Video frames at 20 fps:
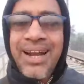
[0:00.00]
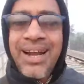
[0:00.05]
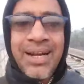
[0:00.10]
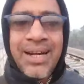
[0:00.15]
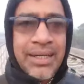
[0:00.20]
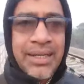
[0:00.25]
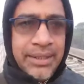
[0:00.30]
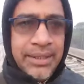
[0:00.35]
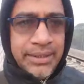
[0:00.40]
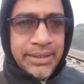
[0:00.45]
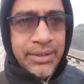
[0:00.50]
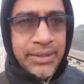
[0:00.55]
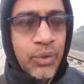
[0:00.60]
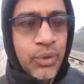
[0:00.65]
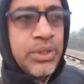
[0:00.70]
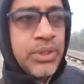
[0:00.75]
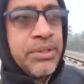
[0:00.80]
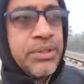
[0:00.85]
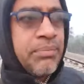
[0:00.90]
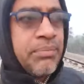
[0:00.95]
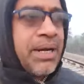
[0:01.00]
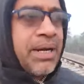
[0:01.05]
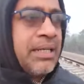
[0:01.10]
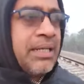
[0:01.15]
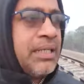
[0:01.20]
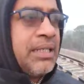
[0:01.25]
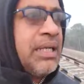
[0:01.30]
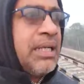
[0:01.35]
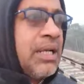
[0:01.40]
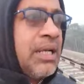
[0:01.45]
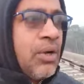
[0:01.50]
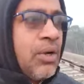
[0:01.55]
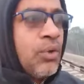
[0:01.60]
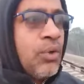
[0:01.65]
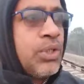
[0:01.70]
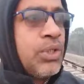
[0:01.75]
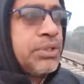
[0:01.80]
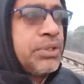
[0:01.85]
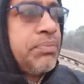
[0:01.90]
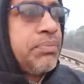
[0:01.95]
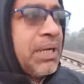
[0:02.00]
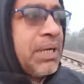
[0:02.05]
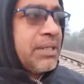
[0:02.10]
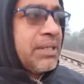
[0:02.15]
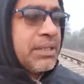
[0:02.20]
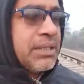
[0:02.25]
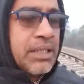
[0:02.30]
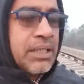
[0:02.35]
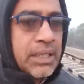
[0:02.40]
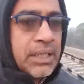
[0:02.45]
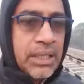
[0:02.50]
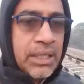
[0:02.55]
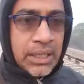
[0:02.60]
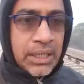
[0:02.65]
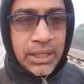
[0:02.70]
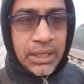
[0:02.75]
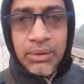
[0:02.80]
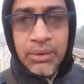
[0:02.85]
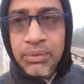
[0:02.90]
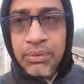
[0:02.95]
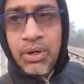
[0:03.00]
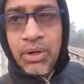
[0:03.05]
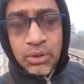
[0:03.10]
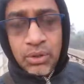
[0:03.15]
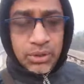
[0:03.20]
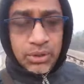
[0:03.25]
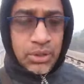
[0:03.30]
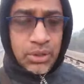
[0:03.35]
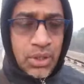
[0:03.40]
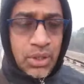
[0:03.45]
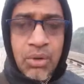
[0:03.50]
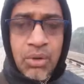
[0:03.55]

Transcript: earn, which money not